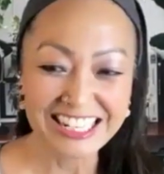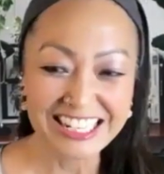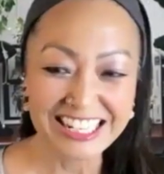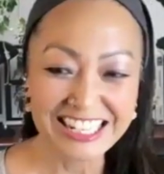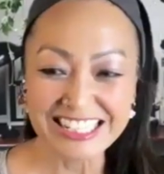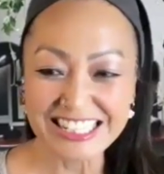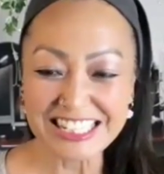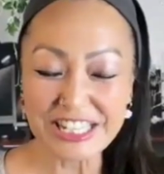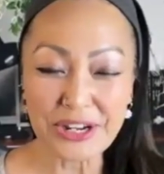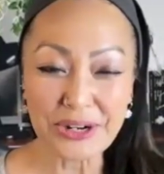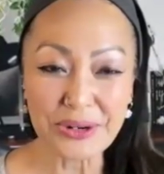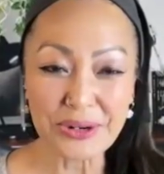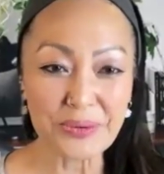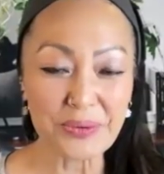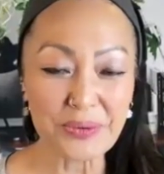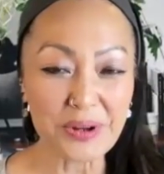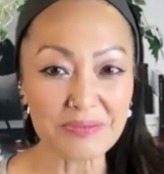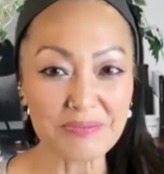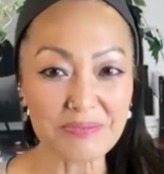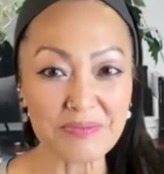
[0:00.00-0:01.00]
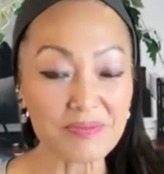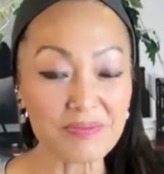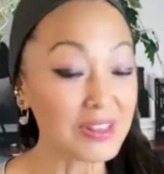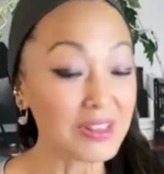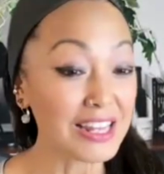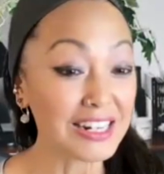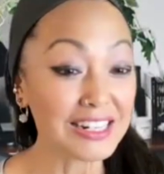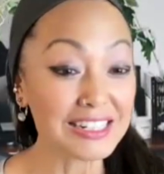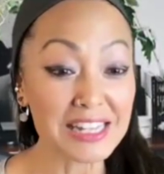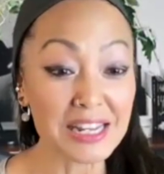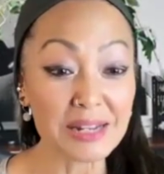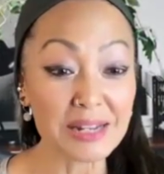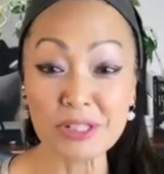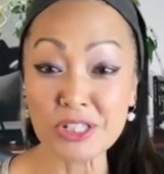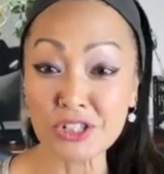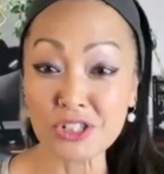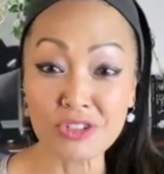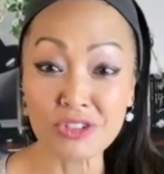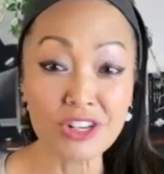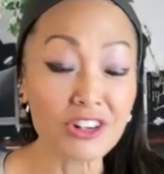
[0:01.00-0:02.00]
And so a lot of times
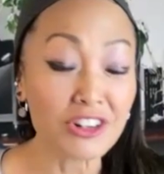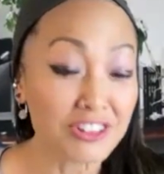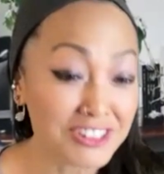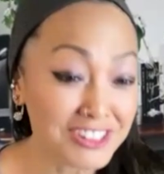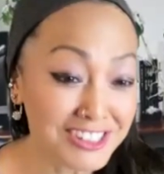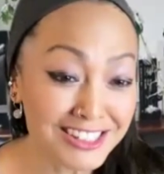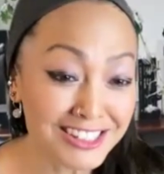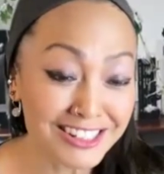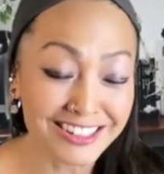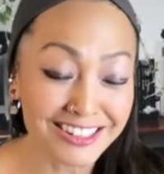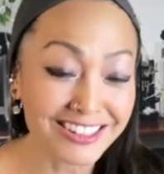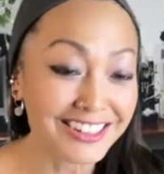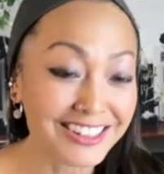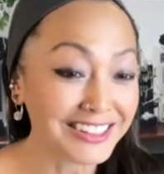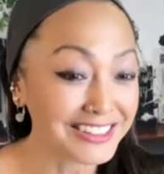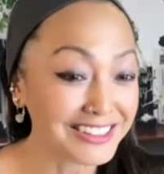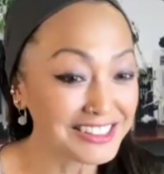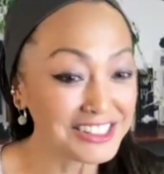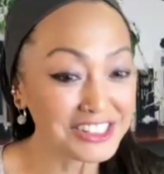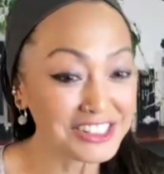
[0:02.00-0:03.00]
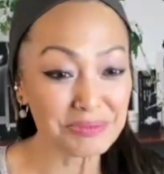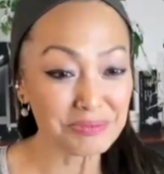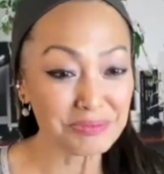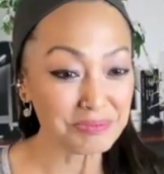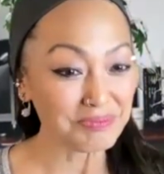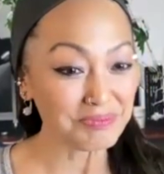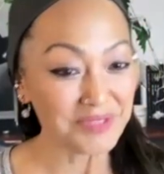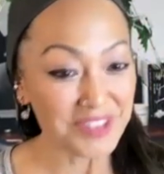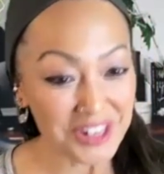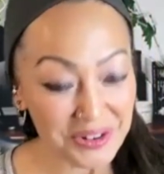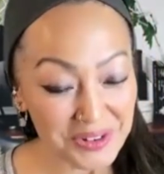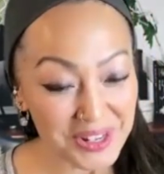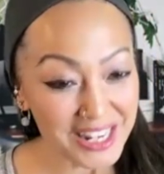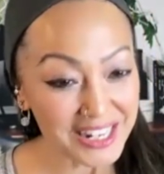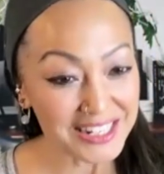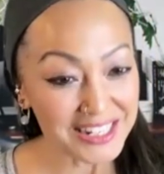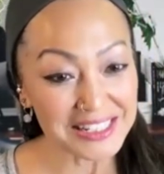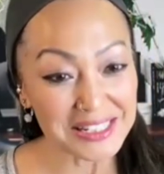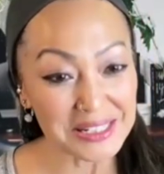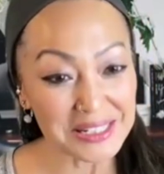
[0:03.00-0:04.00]
it's rehearsing and, you know,
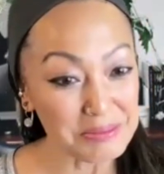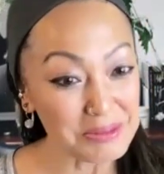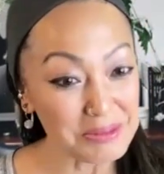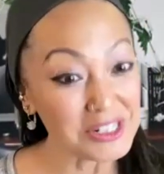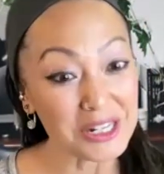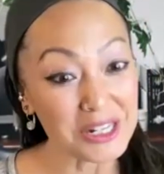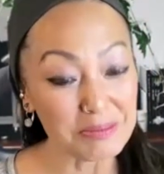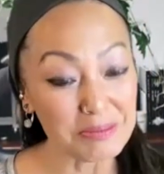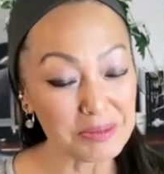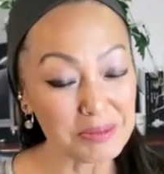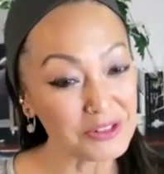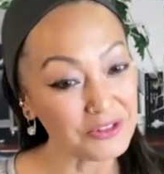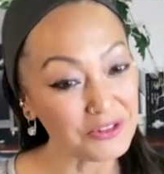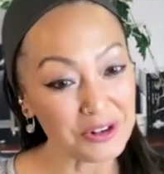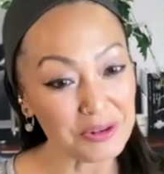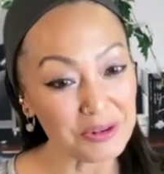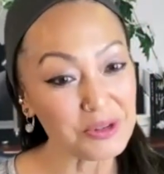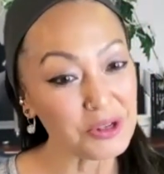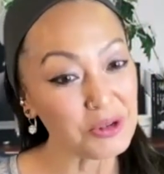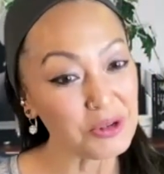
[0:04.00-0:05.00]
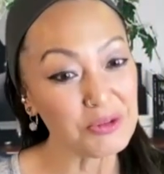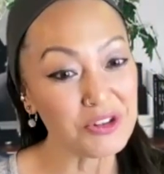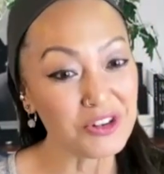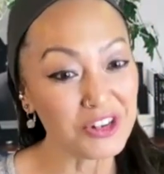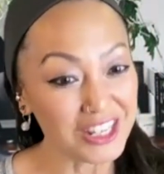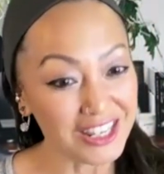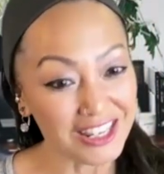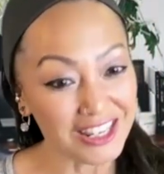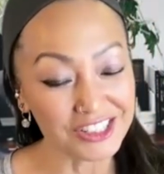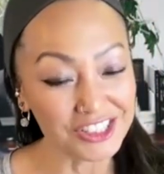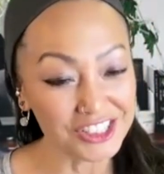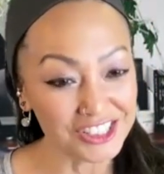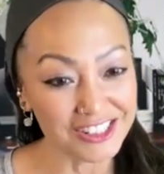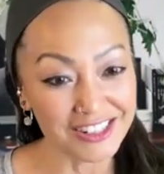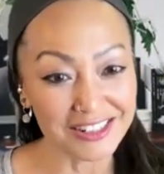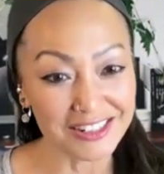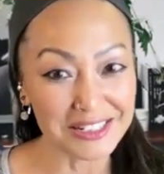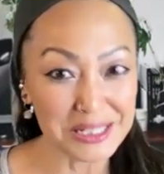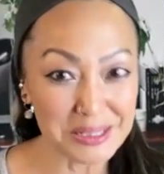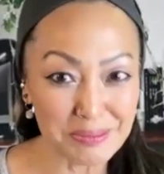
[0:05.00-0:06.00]
getting some tips from communication
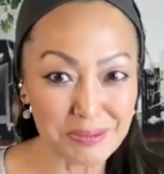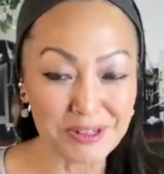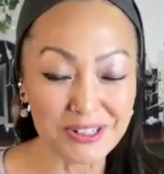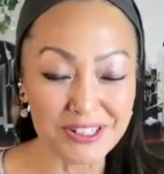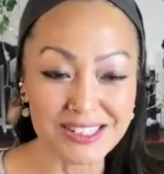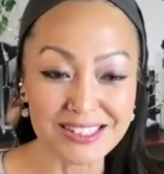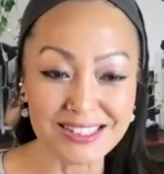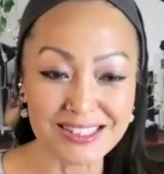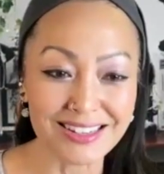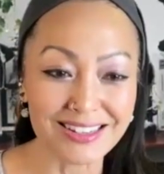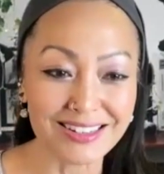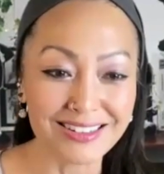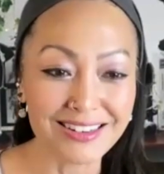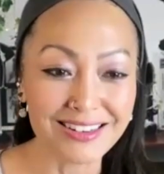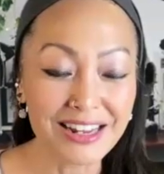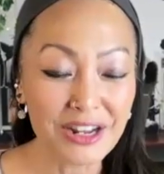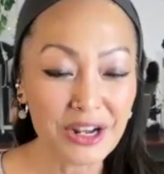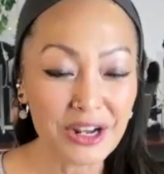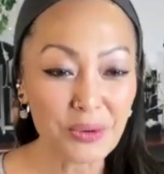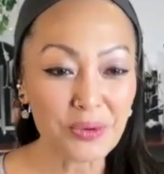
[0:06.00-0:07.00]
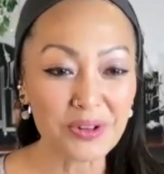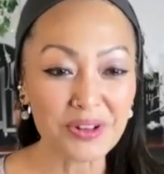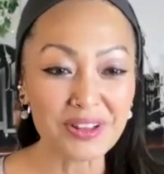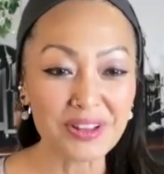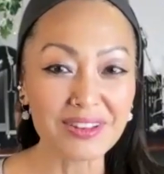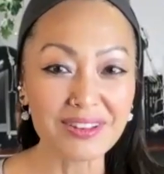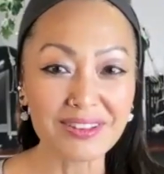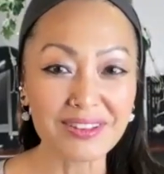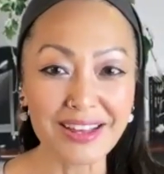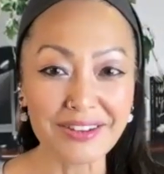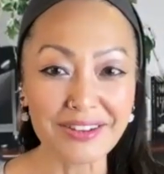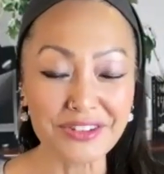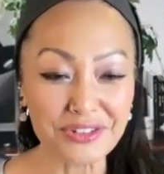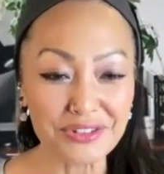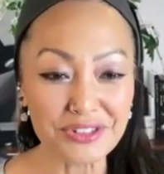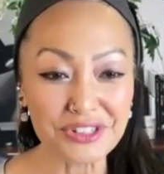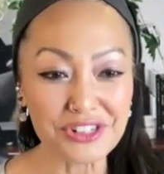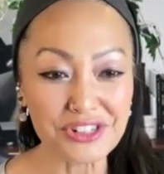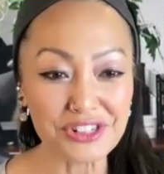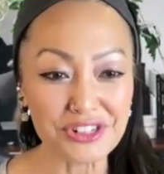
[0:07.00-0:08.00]
experts that will allow
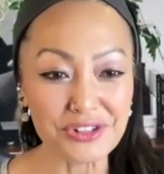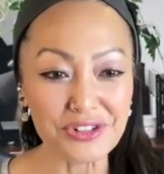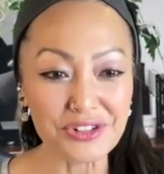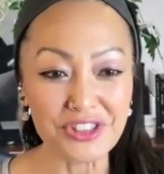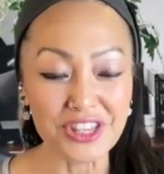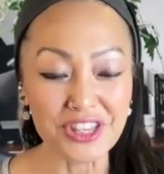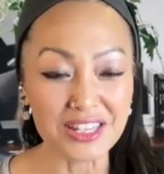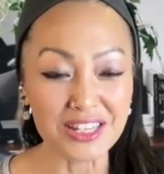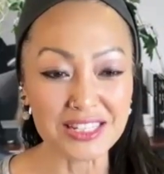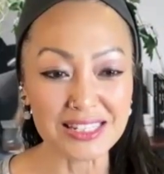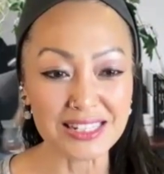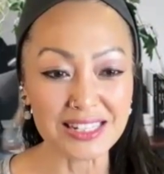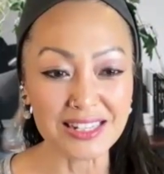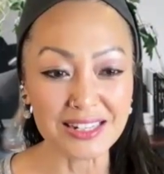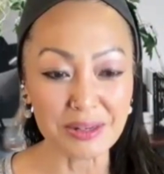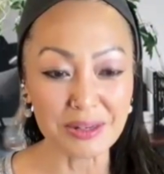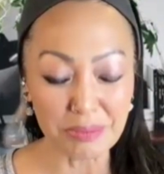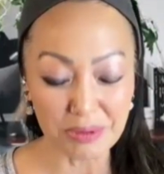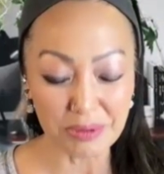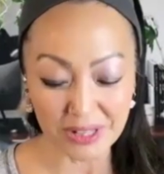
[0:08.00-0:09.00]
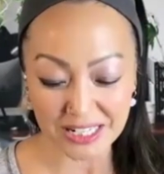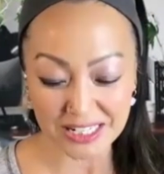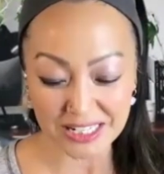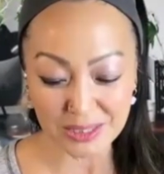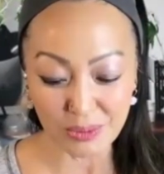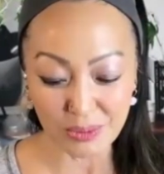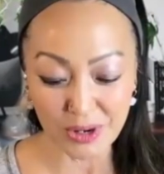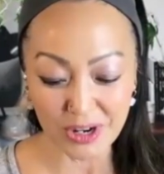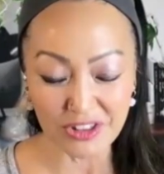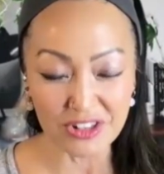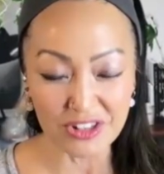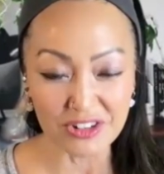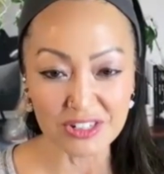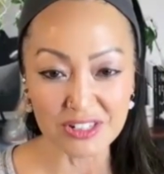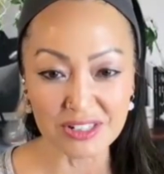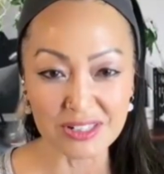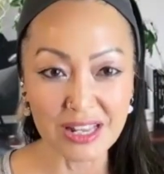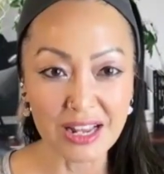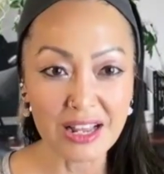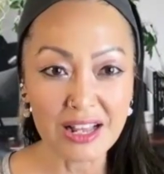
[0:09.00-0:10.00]
you to do things in a place where there's